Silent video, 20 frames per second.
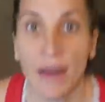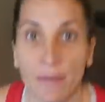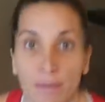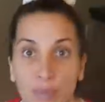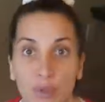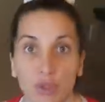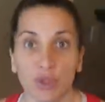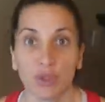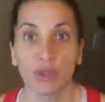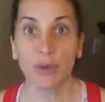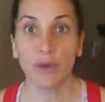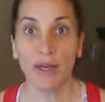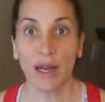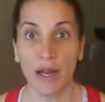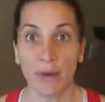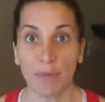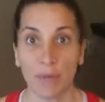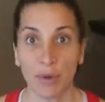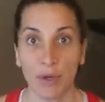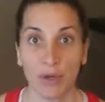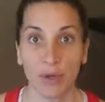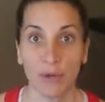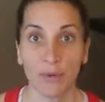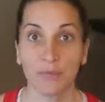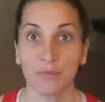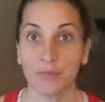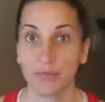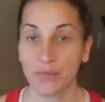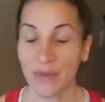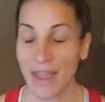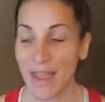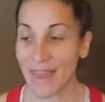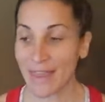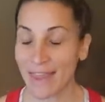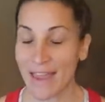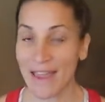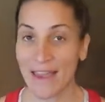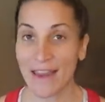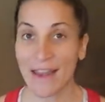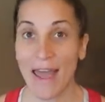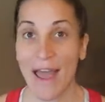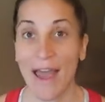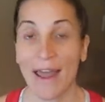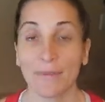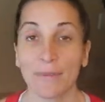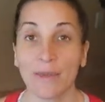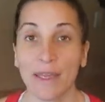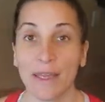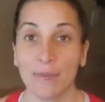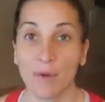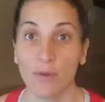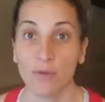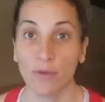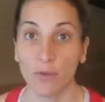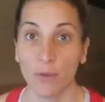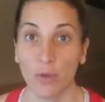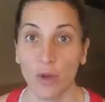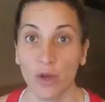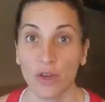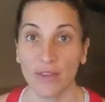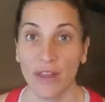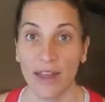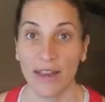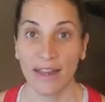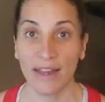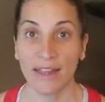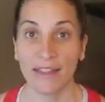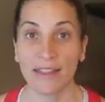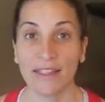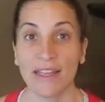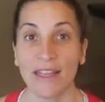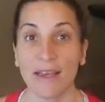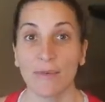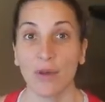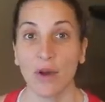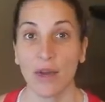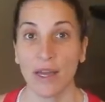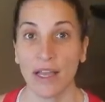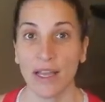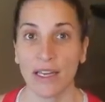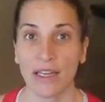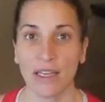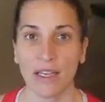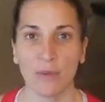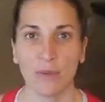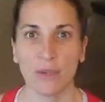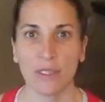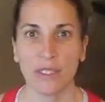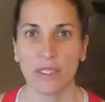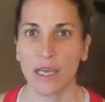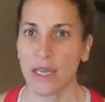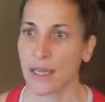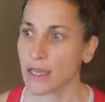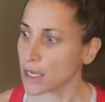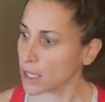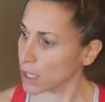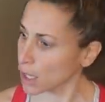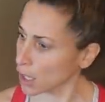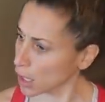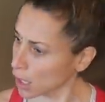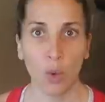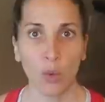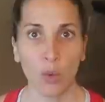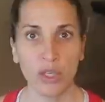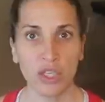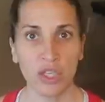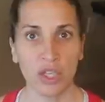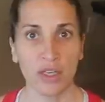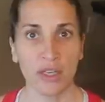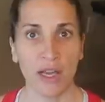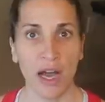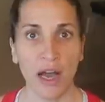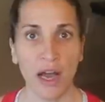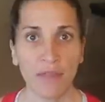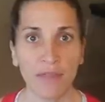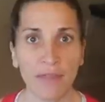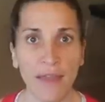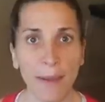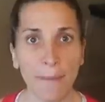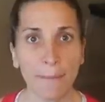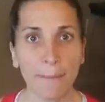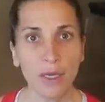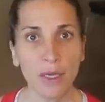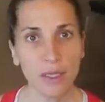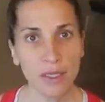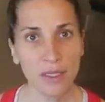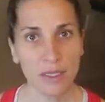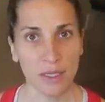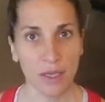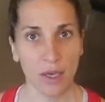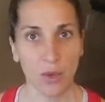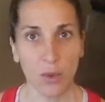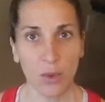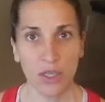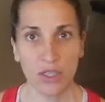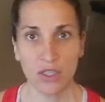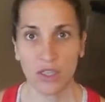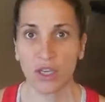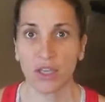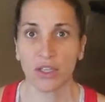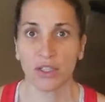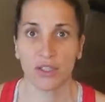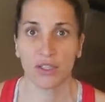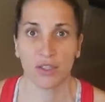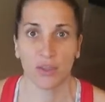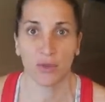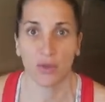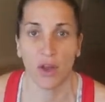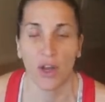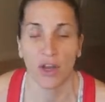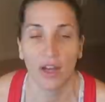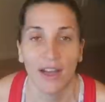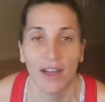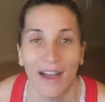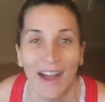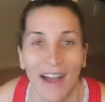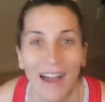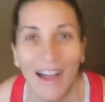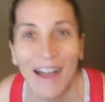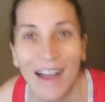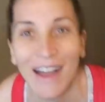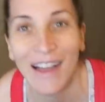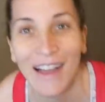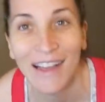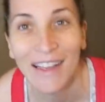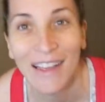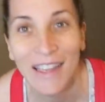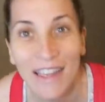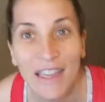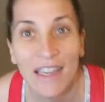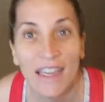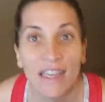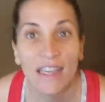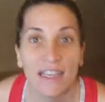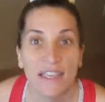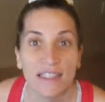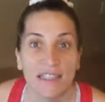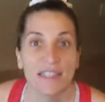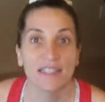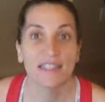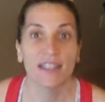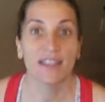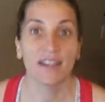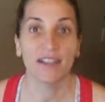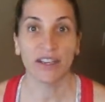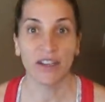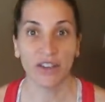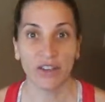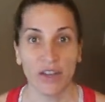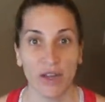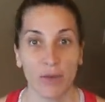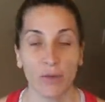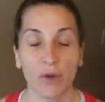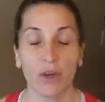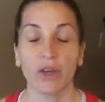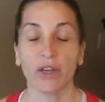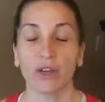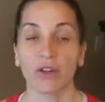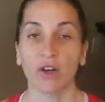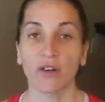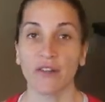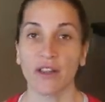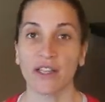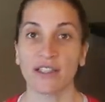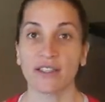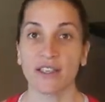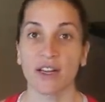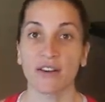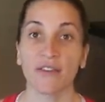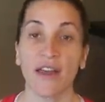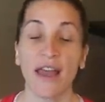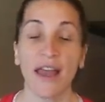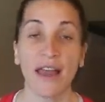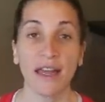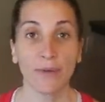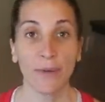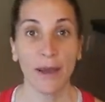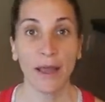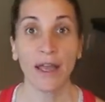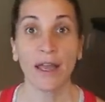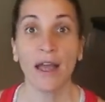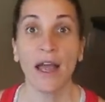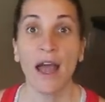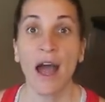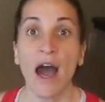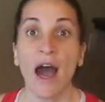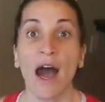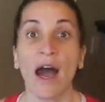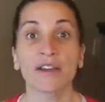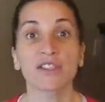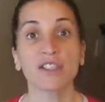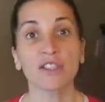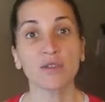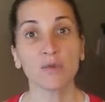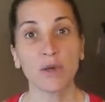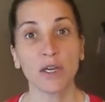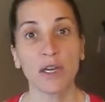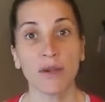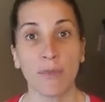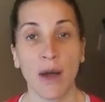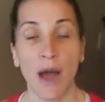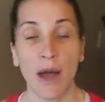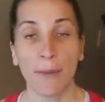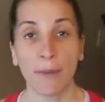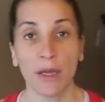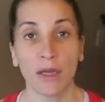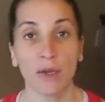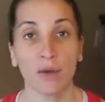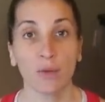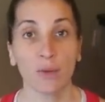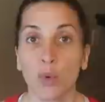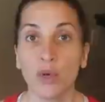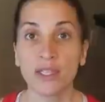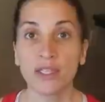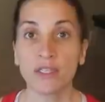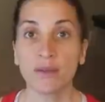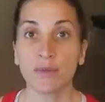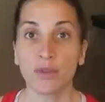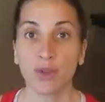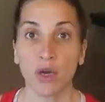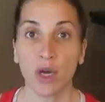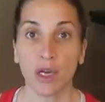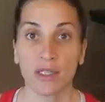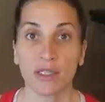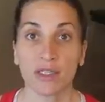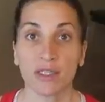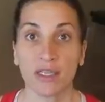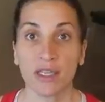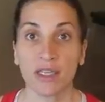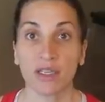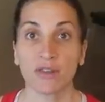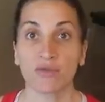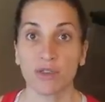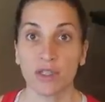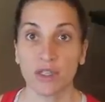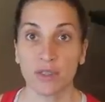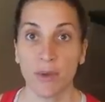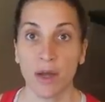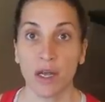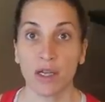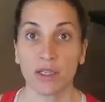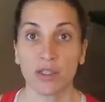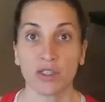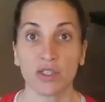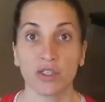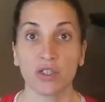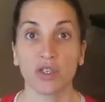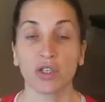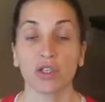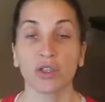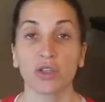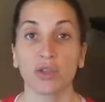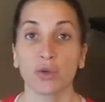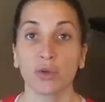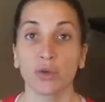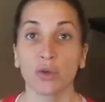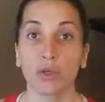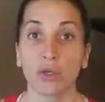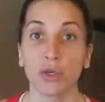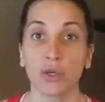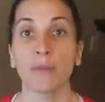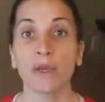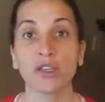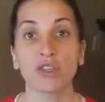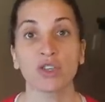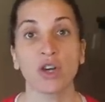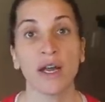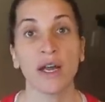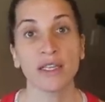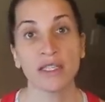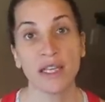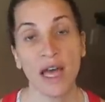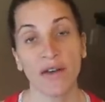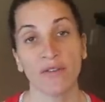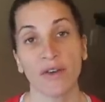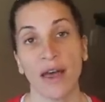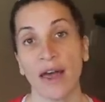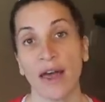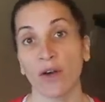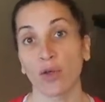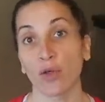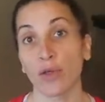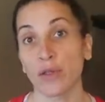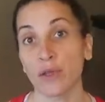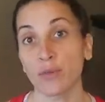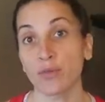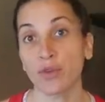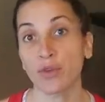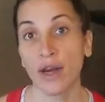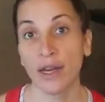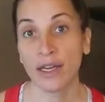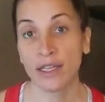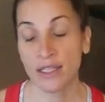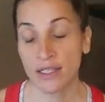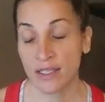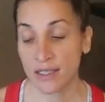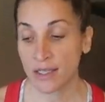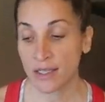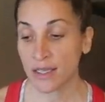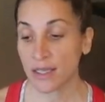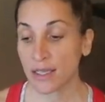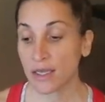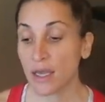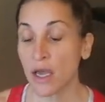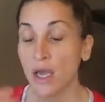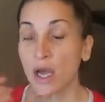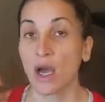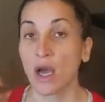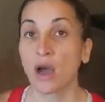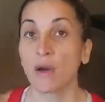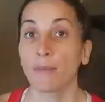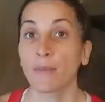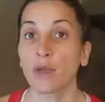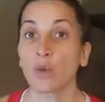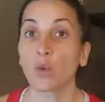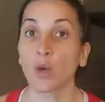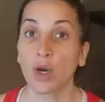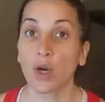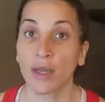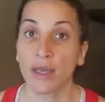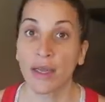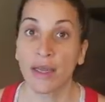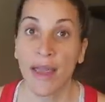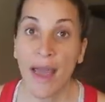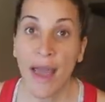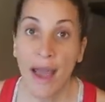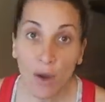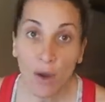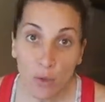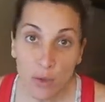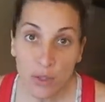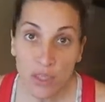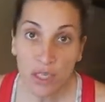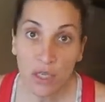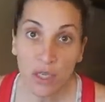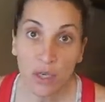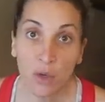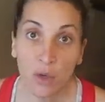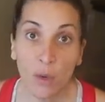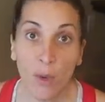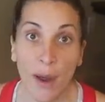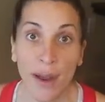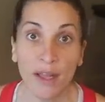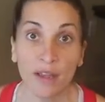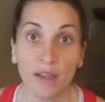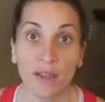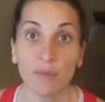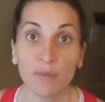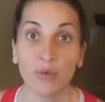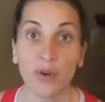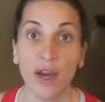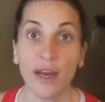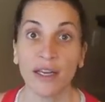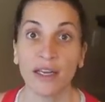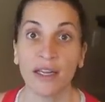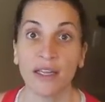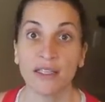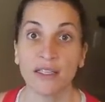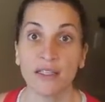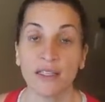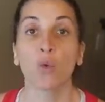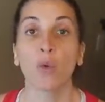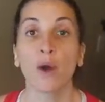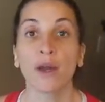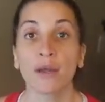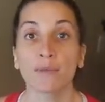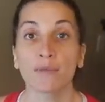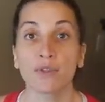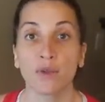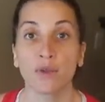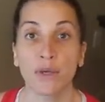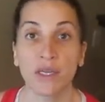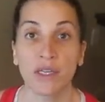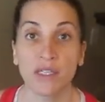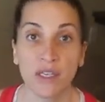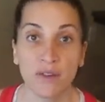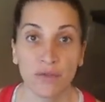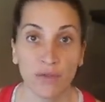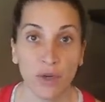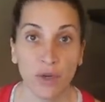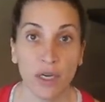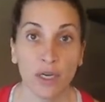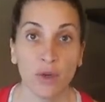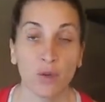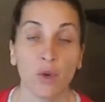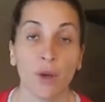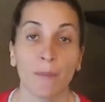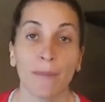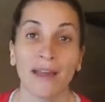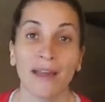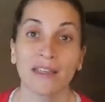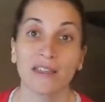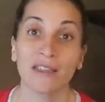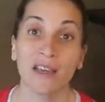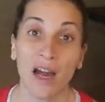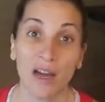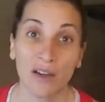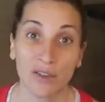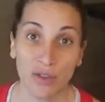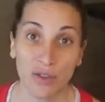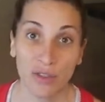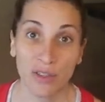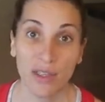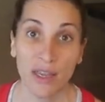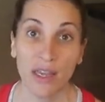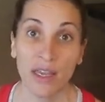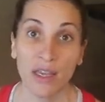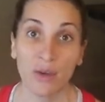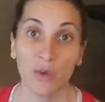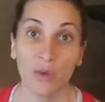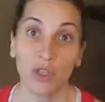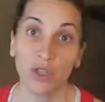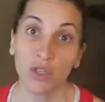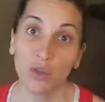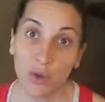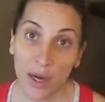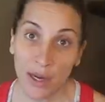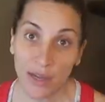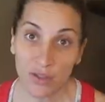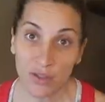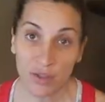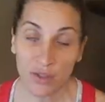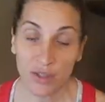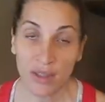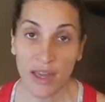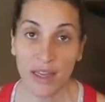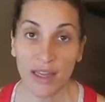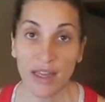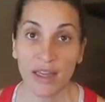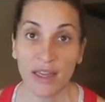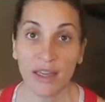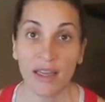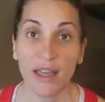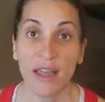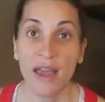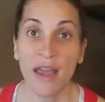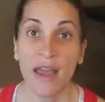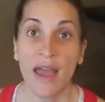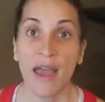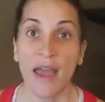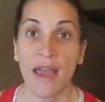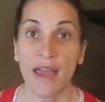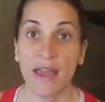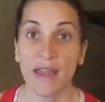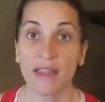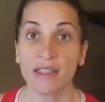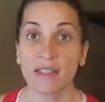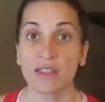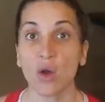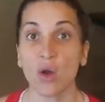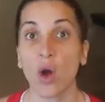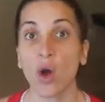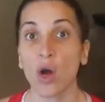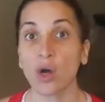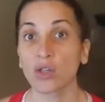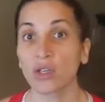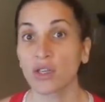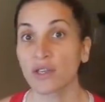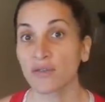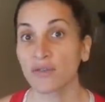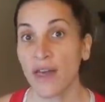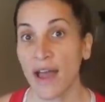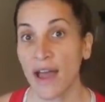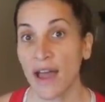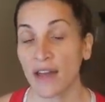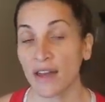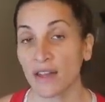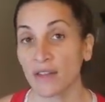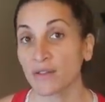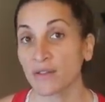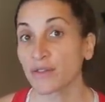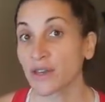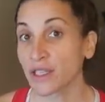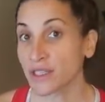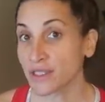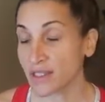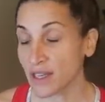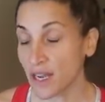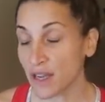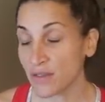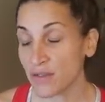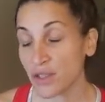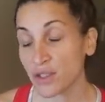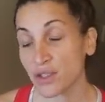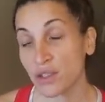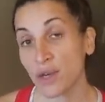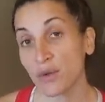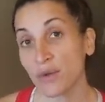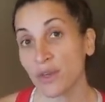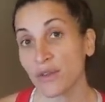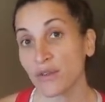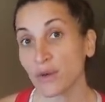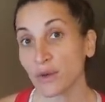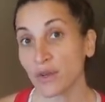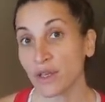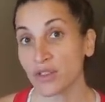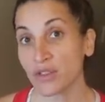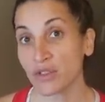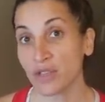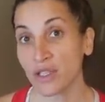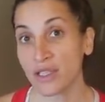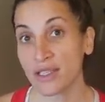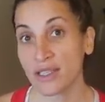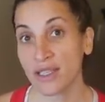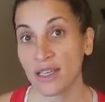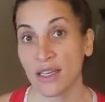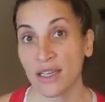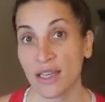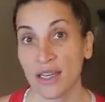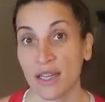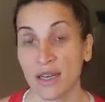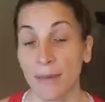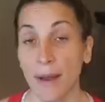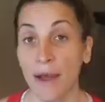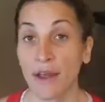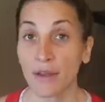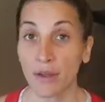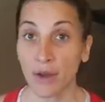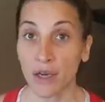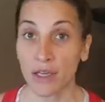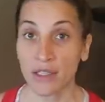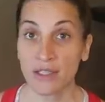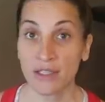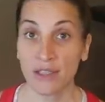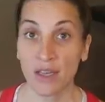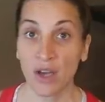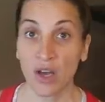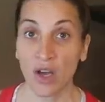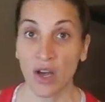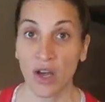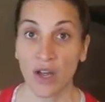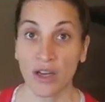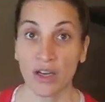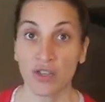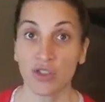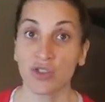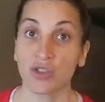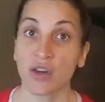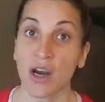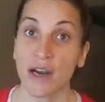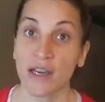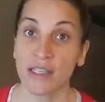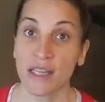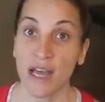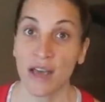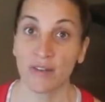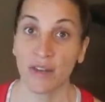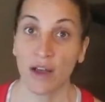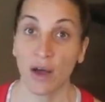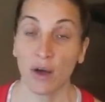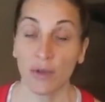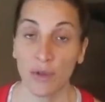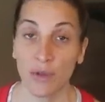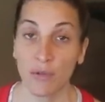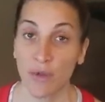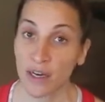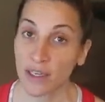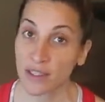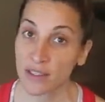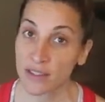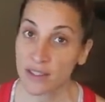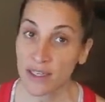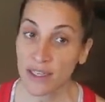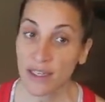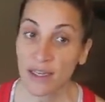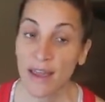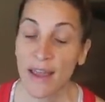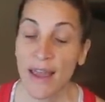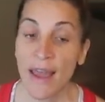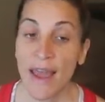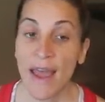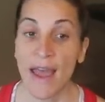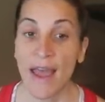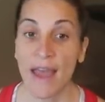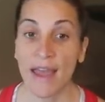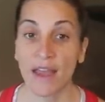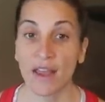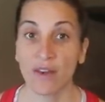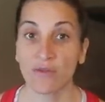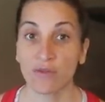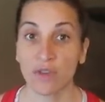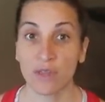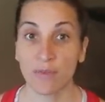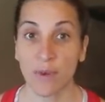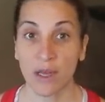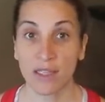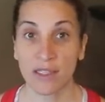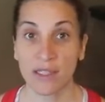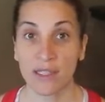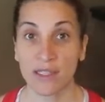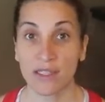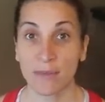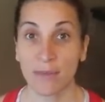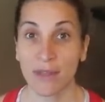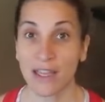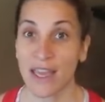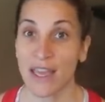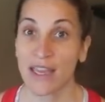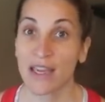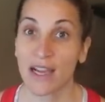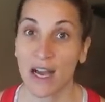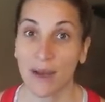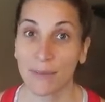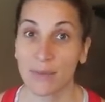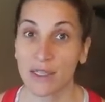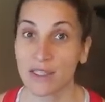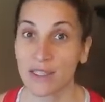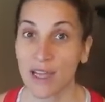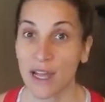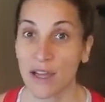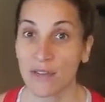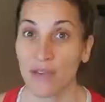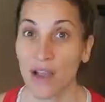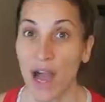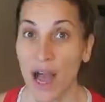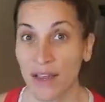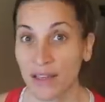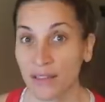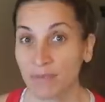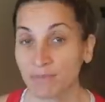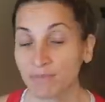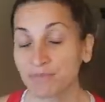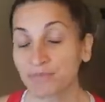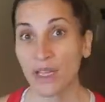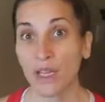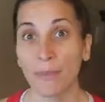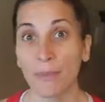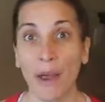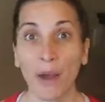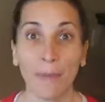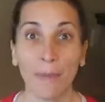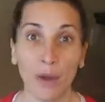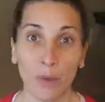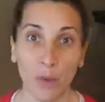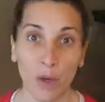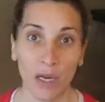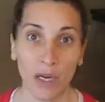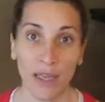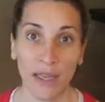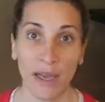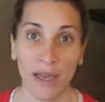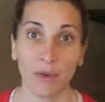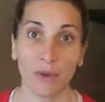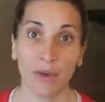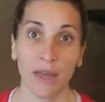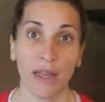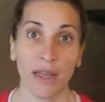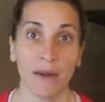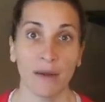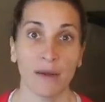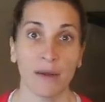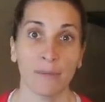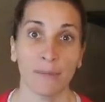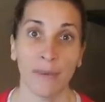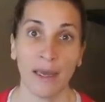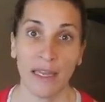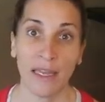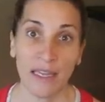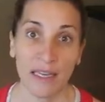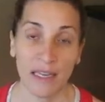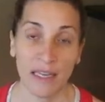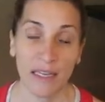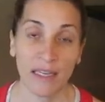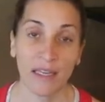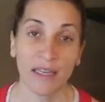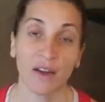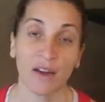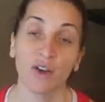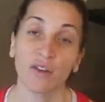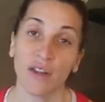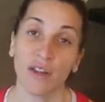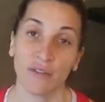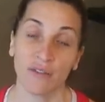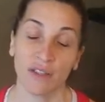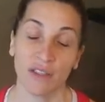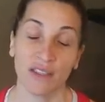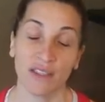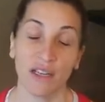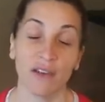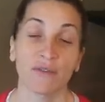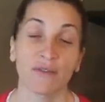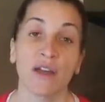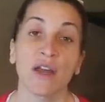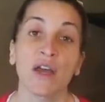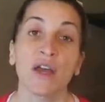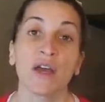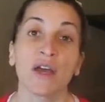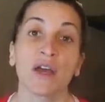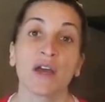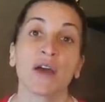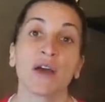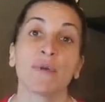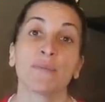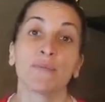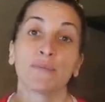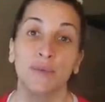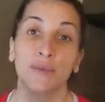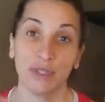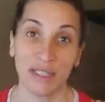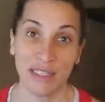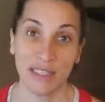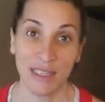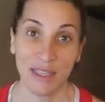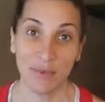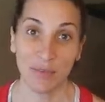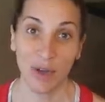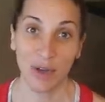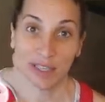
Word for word: I blew it up and then Adam came home from work that night, the day I bought it, and he was like, we should have gotten that months ago. What took us so long? Because I sit on here and I work and all that stuff. Anyway, I just wanted to pop in with some thoughts in response to me trying to have a healthy pregnancy, me working out while I'm pregnant, what I'm doing different, what my doctor's saying, what you guys are saying, and all of that fun stuff. So if you're interested in my thoughts on trying to have a healthy pregnancy and response to some of the hate comments I've gotten about my working out and my eating and all that fun stuff, please keep